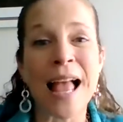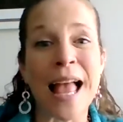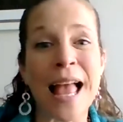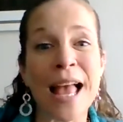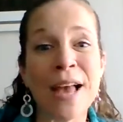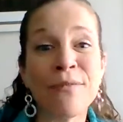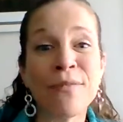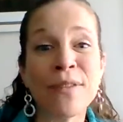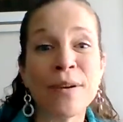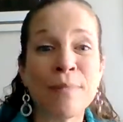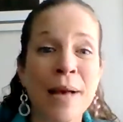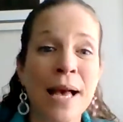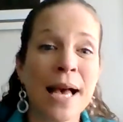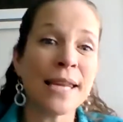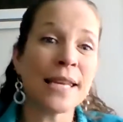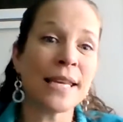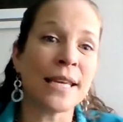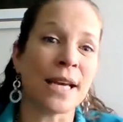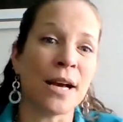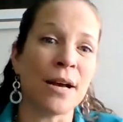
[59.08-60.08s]

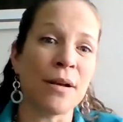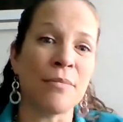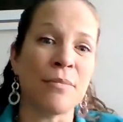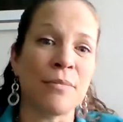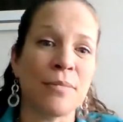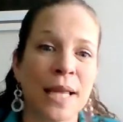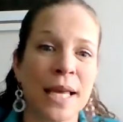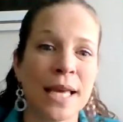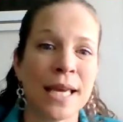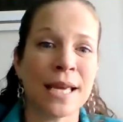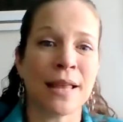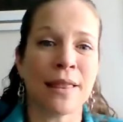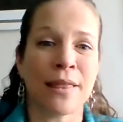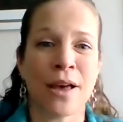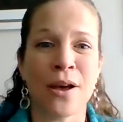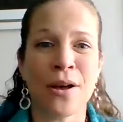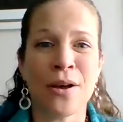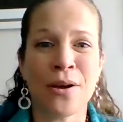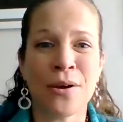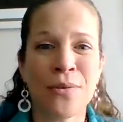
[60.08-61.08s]
everybody come play
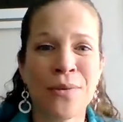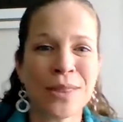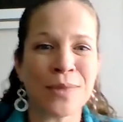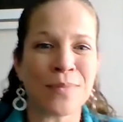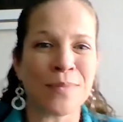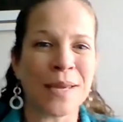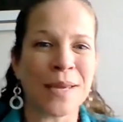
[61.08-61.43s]
along with